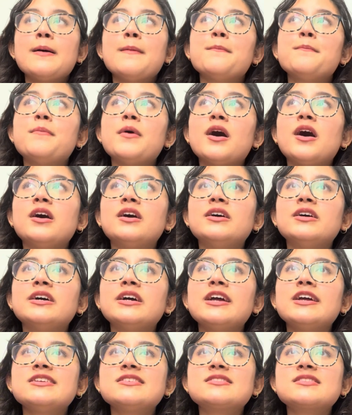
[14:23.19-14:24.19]
But
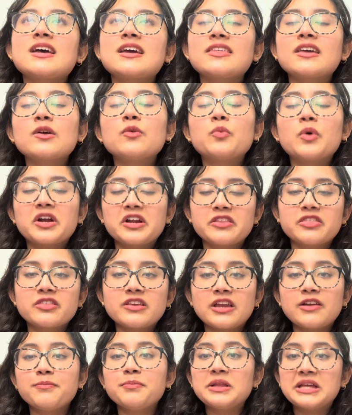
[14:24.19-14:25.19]
it's, I think, worth kind
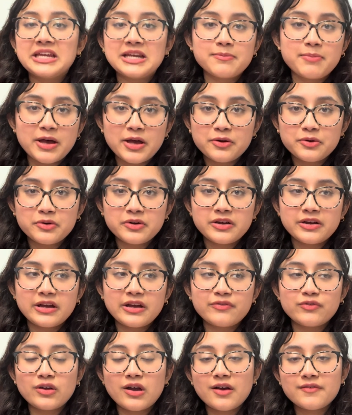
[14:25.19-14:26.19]
of playing about
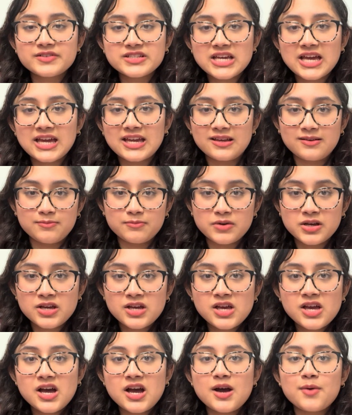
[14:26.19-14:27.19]
if you have time
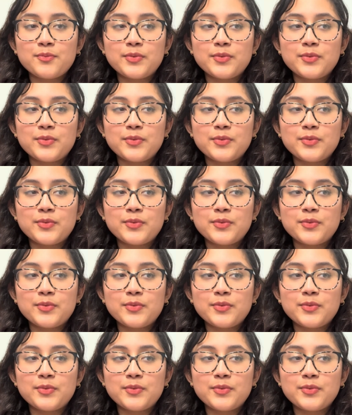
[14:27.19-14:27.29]
um,